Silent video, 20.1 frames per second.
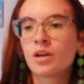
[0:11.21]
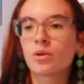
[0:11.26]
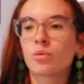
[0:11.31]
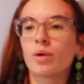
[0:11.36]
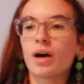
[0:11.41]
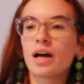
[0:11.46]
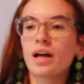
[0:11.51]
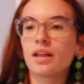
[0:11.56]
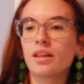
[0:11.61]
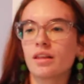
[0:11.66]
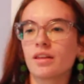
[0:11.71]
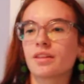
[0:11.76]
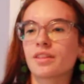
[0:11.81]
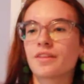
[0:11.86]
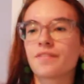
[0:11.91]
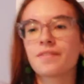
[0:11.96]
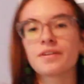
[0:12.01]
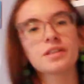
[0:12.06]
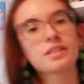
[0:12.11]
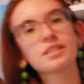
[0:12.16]
Well,
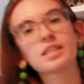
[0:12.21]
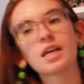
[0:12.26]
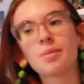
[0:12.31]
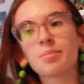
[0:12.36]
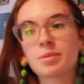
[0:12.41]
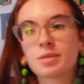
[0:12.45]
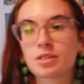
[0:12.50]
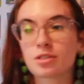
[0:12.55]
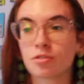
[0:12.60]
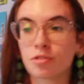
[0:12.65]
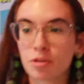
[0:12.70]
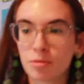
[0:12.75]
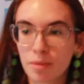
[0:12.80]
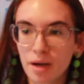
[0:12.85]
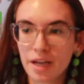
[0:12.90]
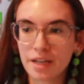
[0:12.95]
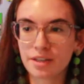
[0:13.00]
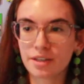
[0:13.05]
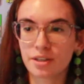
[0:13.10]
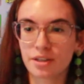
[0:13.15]
the first step is to
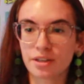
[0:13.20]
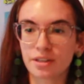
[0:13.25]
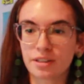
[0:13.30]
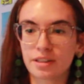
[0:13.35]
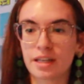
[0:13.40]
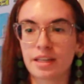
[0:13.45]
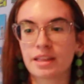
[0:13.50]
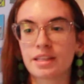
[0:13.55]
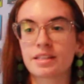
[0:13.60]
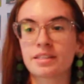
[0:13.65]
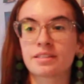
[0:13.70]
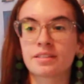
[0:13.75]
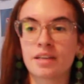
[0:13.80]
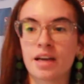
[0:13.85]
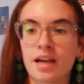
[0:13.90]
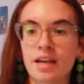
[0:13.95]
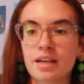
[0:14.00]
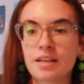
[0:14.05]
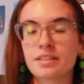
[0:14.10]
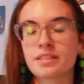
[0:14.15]
remind her that this
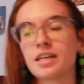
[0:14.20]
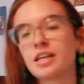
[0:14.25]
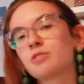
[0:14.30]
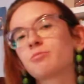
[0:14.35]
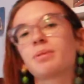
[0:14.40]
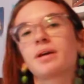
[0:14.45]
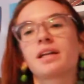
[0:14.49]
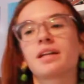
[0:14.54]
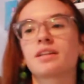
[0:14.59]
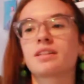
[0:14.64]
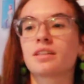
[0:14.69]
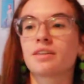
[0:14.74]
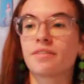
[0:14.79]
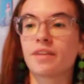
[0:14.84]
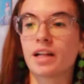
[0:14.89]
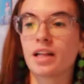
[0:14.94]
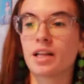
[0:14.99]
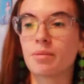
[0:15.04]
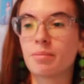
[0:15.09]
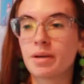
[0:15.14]
science has been in
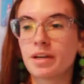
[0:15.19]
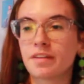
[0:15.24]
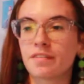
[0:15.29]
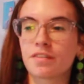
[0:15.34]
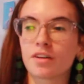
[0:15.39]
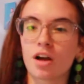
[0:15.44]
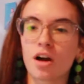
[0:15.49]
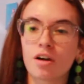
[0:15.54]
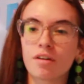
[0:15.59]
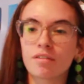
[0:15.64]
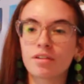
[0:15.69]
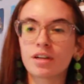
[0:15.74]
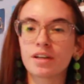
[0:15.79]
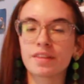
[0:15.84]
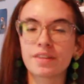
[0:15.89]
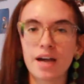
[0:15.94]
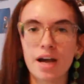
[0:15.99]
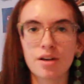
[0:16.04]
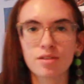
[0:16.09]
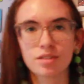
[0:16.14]
development for over
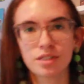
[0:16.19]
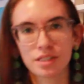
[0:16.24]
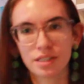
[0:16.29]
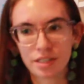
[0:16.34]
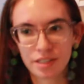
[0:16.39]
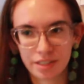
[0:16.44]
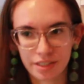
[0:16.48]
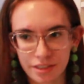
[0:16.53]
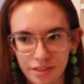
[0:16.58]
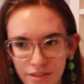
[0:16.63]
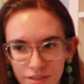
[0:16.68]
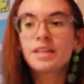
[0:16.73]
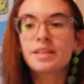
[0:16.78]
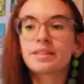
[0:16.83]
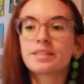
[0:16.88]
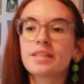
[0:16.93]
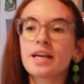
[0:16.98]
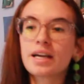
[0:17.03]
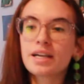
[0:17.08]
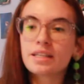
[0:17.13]
1,000 years. The
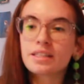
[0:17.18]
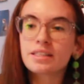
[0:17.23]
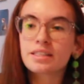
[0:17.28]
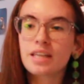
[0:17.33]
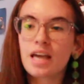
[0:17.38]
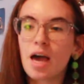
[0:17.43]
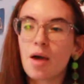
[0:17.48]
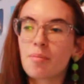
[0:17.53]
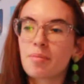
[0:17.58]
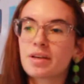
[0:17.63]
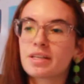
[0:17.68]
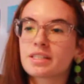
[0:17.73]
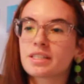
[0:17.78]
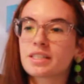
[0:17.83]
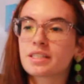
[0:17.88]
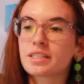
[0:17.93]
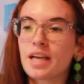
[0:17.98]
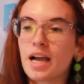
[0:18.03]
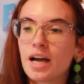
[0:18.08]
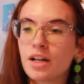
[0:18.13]
second step is
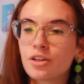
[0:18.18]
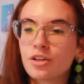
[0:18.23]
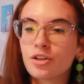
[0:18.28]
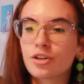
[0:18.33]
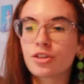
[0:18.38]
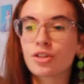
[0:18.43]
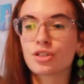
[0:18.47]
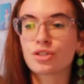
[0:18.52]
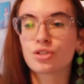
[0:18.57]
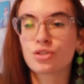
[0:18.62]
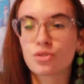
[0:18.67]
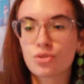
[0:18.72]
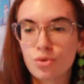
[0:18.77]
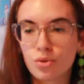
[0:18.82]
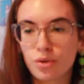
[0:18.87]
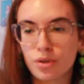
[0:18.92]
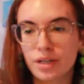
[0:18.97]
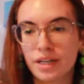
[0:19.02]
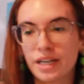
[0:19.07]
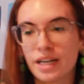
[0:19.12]
to tell her the
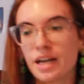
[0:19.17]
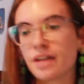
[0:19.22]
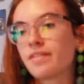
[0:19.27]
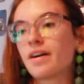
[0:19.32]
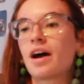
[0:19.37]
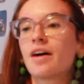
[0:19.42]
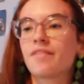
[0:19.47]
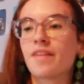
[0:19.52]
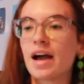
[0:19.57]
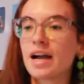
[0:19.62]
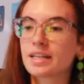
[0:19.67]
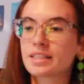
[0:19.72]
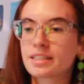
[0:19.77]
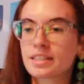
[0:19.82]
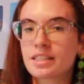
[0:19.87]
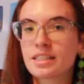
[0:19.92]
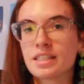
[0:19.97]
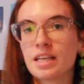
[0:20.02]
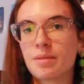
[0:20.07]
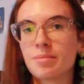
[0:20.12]
story of how
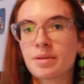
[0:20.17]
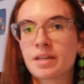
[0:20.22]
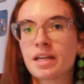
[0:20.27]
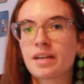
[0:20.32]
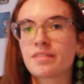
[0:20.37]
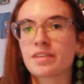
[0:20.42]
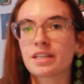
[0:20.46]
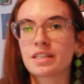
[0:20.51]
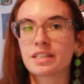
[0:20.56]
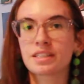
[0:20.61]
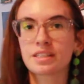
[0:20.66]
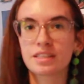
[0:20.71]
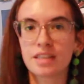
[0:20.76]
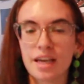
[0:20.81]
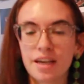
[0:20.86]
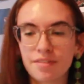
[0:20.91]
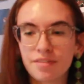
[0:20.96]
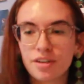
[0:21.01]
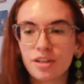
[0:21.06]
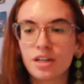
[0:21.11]
vaccines have been getting
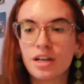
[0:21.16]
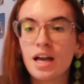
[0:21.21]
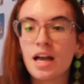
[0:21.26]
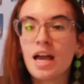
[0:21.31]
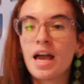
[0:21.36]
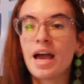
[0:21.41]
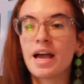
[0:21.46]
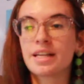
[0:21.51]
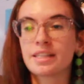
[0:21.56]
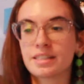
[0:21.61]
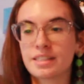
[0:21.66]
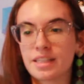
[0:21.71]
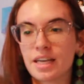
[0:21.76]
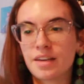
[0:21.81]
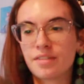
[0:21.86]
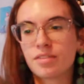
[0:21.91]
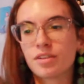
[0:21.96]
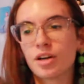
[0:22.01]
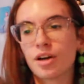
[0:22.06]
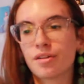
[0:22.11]
safer and
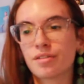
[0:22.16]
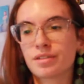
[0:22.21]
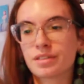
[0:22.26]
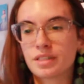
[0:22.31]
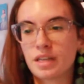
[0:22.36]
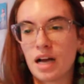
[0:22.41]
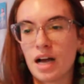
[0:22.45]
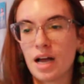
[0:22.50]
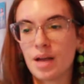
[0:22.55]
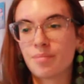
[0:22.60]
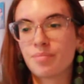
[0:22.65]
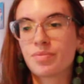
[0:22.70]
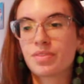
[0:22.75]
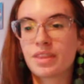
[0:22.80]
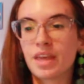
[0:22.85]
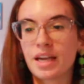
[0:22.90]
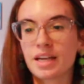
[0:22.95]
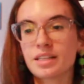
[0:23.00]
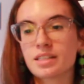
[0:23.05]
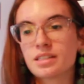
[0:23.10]
safer over time
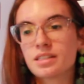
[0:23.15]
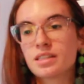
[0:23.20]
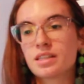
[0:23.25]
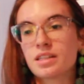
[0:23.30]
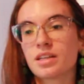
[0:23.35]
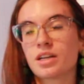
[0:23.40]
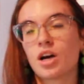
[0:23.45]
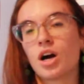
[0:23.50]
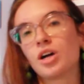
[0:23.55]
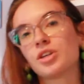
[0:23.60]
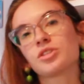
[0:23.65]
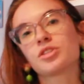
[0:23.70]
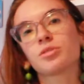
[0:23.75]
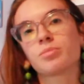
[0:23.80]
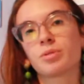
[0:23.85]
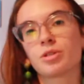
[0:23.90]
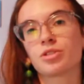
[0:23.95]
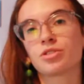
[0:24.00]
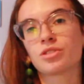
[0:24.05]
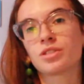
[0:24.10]
thanks to the
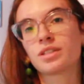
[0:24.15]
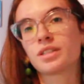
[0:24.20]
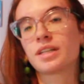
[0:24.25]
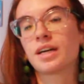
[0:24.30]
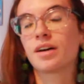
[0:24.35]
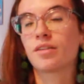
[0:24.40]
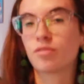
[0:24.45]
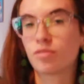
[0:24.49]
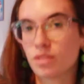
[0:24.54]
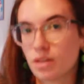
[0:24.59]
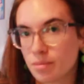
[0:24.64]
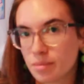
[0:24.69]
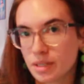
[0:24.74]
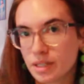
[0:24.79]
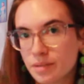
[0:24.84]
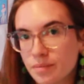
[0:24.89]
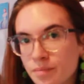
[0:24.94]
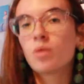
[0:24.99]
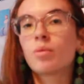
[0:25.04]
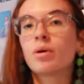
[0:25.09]
contribution of
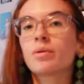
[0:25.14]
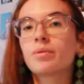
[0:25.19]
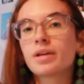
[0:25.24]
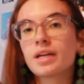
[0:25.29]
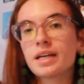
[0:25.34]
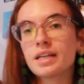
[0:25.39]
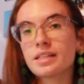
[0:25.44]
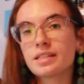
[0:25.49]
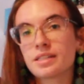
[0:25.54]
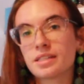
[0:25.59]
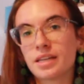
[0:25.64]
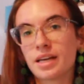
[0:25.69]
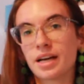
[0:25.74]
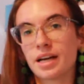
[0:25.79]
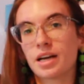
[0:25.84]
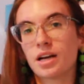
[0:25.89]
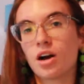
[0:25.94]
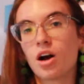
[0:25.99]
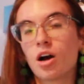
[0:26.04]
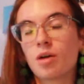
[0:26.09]
women. When we get
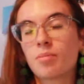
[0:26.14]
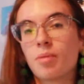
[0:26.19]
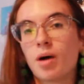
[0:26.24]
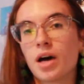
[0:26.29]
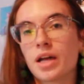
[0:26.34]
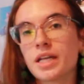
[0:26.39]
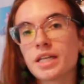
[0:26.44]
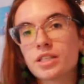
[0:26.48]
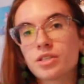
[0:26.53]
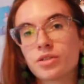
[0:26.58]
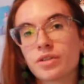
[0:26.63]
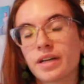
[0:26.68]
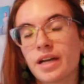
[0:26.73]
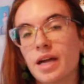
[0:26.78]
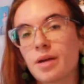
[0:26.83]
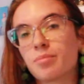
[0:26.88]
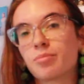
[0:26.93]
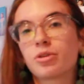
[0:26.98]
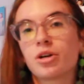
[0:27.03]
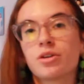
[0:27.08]
sick, our bodies
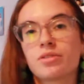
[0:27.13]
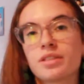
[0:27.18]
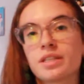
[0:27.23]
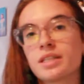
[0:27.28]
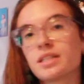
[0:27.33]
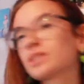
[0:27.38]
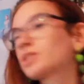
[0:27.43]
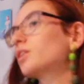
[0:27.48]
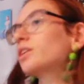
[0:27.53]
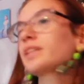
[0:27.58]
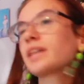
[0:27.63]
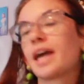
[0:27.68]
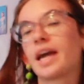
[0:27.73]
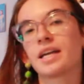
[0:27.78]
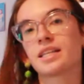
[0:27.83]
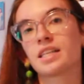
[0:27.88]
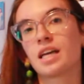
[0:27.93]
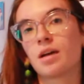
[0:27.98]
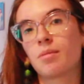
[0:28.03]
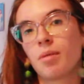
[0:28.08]
create proteins called
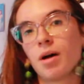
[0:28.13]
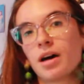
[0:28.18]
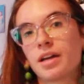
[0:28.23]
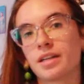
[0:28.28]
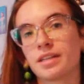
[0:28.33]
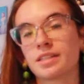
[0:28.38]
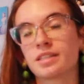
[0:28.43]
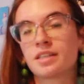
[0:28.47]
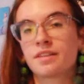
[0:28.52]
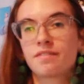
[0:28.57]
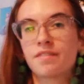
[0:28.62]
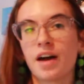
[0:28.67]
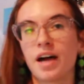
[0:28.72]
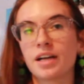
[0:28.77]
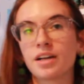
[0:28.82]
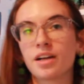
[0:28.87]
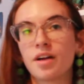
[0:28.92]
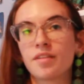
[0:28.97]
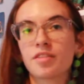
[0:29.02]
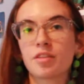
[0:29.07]
antibodies to
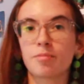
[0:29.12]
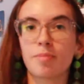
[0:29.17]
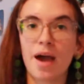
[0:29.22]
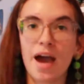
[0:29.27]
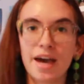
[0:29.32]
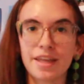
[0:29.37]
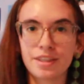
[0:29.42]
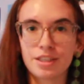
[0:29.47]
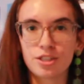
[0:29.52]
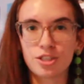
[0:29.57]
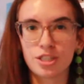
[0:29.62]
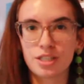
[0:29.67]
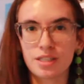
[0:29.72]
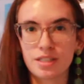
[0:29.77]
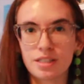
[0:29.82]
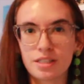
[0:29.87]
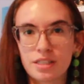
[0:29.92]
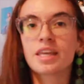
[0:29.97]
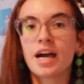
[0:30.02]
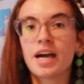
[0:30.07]
fight off the
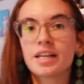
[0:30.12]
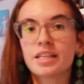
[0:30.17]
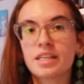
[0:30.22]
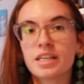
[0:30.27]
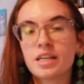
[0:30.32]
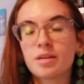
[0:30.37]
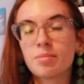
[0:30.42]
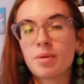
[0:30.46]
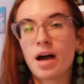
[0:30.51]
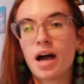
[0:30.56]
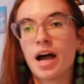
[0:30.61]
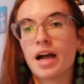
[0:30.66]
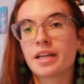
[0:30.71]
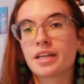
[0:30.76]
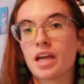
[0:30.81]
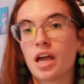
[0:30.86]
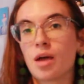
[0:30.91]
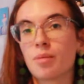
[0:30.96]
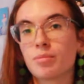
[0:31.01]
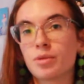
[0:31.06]
pathogens. The idea
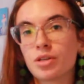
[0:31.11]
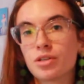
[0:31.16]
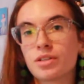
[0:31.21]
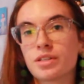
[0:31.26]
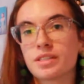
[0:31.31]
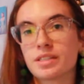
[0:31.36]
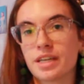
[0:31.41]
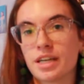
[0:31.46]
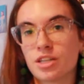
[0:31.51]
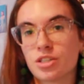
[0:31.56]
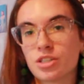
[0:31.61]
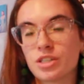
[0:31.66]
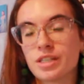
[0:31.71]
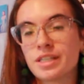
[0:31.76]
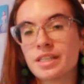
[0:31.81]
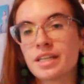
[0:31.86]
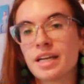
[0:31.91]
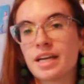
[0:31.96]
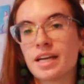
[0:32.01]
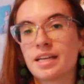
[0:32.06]
behind
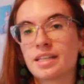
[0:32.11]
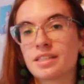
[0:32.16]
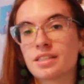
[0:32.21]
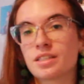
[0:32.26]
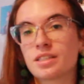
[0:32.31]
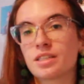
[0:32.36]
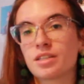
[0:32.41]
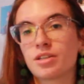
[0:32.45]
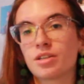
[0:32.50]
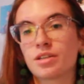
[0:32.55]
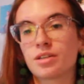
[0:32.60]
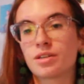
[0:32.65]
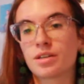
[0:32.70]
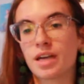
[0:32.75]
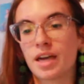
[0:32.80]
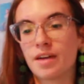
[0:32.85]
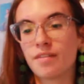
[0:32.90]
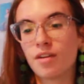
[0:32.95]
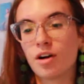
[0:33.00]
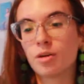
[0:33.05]
immunization is to
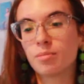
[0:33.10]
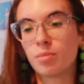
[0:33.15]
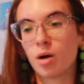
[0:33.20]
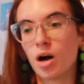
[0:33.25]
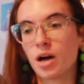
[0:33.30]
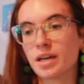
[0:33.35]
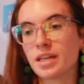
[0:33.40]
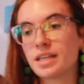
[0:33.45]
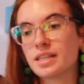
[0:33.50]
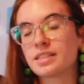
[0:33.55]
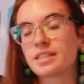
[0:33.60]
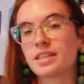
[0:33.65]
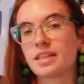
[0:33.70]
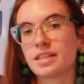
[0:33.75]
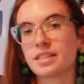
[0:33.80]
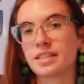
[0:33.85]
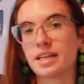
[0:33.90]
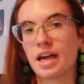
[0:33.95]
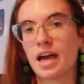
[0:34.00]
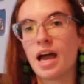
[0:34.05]
give our bodies
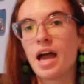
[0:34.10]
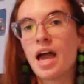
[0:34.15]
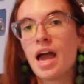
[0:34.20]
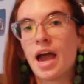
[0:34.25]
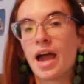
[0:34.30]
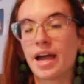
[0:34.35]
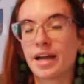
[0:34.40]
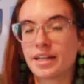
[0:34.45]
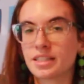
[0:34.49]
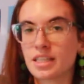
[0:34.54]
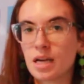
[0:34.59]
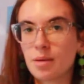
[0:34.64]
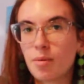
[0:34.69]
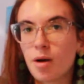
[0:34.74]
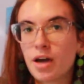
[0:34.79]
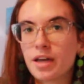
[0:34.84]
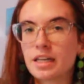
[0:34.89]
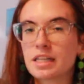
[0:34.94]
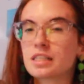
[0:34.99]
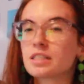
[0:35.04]
these
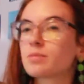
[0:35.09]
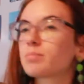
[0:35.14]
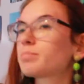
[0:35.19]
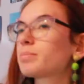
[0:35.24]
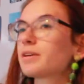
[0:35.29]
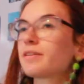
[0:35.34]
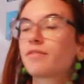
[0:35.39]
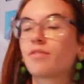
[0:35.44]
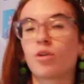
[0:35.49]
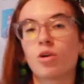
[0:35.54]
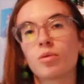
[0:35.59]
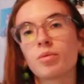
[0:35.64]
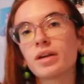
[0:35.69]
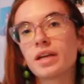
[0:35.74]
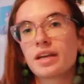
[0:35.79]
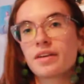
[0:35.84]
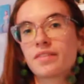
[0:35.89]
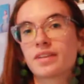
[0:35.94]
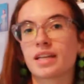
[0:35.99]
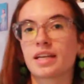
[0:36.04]
antibodies before we
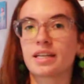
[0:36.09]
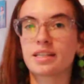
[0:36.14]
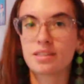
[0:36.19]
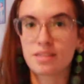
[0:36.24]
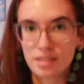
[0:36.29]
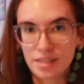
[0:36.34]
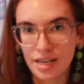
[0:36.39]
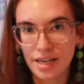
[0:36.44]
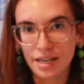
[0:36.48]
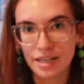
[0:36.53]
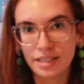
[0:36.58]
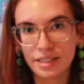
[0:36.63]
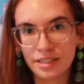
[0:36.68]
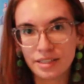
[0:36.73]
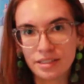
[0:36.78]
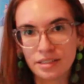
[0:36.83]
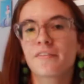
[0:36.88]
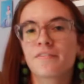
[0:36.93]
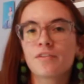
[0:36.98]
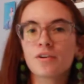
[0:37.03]
even get sick.
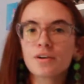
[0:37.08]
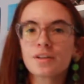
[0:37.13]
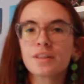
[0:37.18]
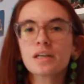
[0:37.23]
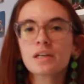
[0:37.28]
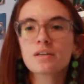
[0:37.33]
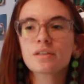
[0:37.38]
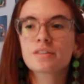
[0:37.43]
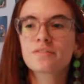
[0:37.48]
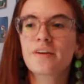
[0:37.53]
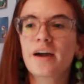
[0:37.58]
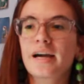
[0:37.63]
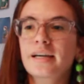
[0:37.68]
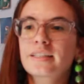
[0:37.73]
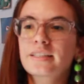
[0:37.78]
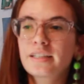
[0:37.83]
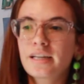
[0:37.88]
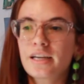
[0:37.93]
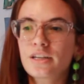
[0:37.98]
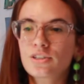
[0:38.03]
Before there was
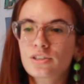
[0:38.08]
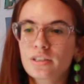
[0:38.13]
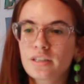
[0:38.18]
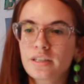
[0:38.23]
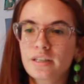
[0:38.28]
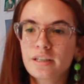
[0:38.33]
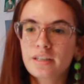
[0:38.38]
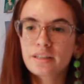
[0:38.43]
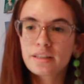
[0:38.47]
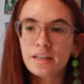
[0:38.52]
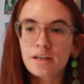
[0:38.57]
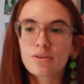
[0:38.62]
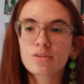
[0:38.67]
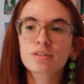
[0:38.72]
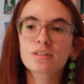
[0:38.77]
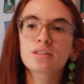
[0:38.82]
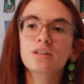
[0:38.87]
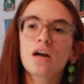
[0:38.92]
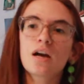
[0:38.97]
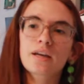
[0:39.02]
vaccination, there
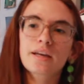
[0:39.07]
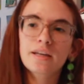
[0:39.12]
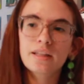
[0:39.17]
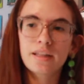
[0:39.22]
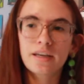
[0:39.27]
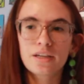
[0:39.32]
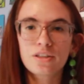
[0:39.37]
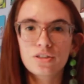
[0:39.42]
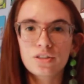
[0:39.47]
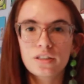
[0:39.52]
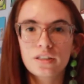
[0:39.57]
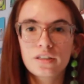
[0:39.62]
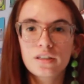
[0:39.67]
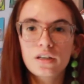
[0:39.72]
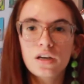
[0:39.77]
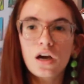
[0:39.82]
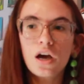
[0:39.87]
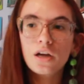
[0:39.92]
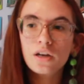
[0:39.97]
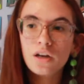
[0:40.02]
was
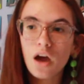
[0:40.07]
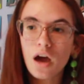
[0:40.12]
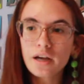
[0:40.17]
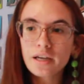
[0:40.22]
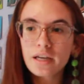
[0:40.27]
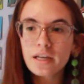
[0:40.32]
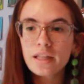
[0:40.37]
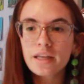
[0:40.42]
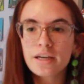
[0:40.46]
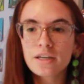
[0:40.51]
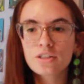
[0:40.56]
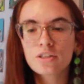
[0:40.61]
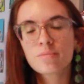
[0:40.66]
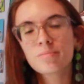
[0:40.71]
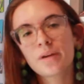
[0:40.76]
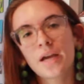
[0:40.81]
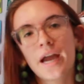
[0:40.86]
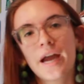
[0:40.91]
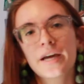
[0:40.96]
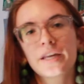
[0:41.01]
inoculation. Inoculation
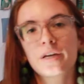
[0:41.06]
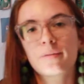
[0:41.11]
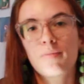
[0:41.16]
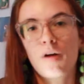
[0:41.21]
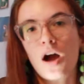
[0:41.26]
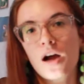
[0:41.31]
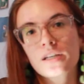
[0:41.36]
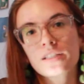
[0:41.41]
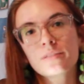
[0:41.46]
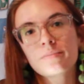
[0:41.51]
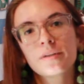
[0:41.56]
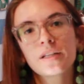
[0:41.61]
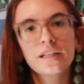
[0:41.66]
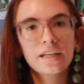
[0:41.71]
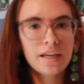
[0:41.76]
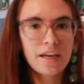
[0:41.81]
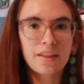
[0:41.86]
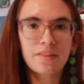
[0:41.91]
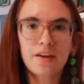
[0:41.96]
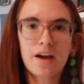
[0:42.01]
began
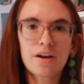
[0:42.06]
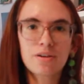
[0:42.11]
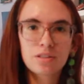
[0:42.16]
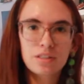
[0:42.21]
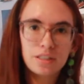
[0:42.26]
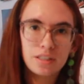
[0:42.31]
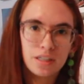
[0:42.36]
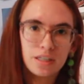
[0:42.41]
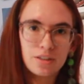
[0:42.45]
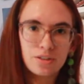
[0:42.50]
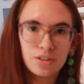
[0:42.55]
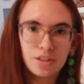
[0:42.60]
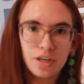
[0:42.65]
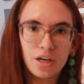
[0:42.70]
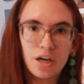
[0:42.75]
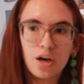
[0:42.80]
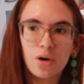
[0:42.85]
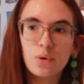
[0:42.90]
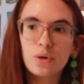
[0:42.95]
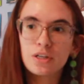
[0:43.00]
approximately 1,000 years
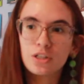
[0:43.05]
ago